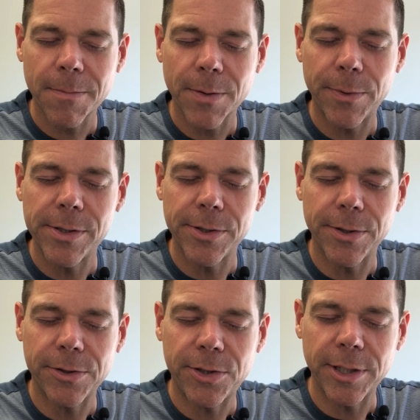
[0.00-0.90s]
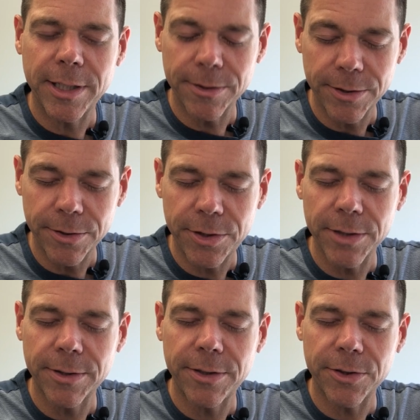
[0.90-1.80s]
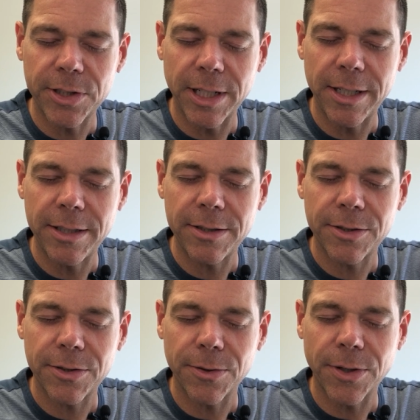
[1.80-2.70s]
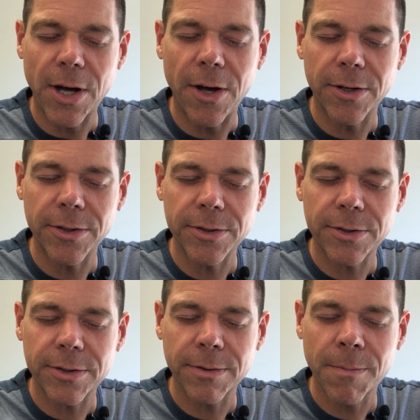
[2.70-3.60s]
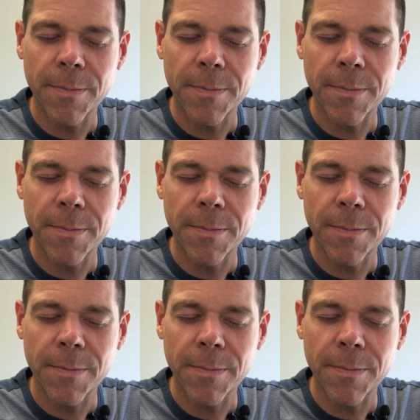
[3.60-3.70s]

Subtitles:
We are your children, your sons, your daughters,